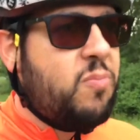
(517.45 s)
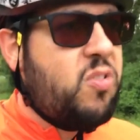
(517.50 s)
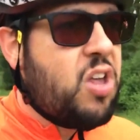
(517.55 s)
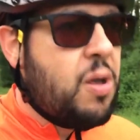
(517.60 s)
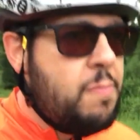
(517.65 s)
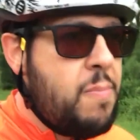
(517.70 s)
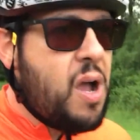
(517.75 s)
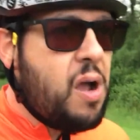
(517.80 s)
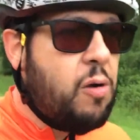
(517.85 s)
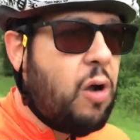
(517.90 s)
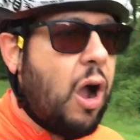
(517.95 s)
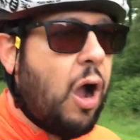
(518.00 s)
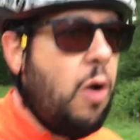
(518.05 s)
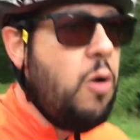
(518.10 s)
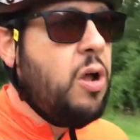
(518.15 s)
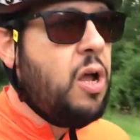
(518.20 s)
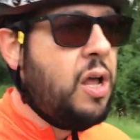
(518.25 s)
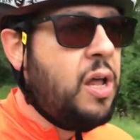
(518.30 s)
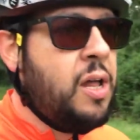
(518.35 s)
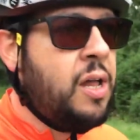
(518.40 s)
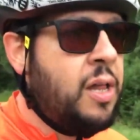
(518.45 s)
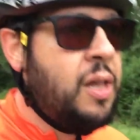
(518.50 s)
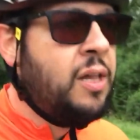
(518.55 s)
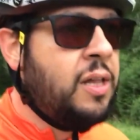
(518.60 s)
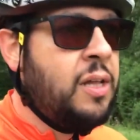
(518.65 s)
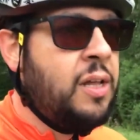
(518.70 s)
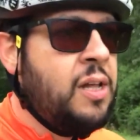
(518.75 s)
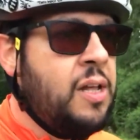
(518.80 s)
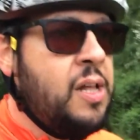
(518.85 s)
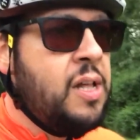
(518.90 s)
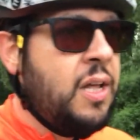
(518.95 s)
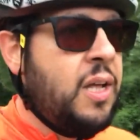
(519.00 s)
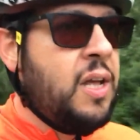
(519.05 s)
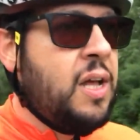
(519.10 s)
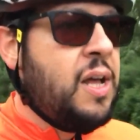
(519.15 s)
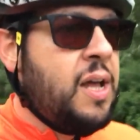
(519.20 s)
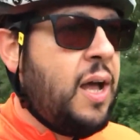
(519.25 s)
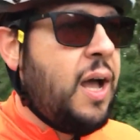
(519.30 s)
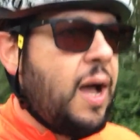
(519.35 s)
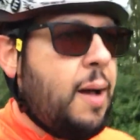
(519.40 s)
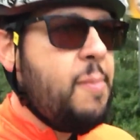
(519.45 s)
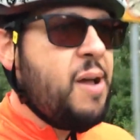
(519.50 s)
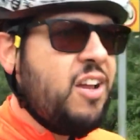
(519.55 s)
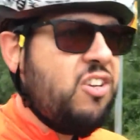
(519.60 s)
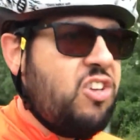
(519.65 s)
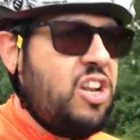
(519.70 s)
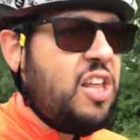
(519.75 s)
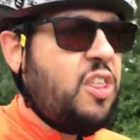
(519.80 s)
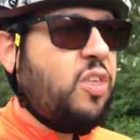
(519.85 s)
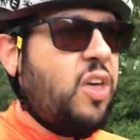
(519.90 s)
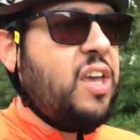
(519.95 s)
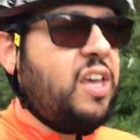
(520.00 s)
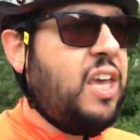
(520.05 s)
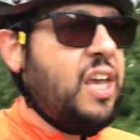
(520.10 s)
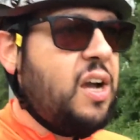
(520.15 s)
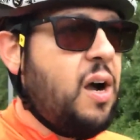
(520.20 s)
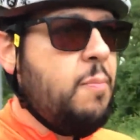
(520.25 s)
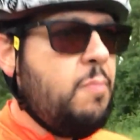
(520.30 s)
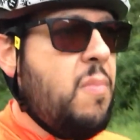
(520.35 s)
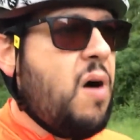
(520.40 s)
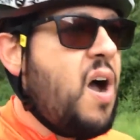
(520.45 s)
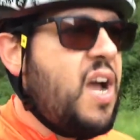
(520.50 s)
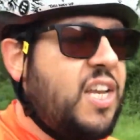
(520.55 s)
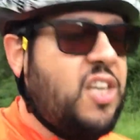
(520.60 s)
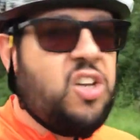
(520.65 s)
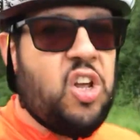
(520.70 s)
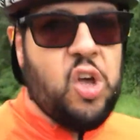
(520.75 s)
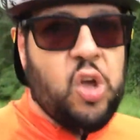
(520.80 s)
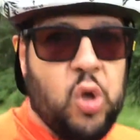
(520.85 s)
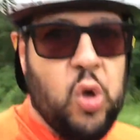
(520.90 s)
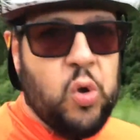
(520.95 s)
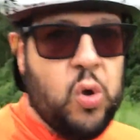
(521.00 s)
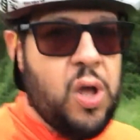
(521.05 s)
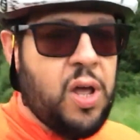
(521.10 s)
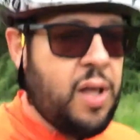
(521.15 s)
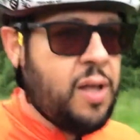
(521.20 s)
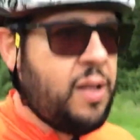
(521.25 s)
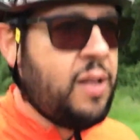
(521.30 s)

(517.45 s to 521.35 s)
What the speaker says: Tomorrow I'm actually thinking I might do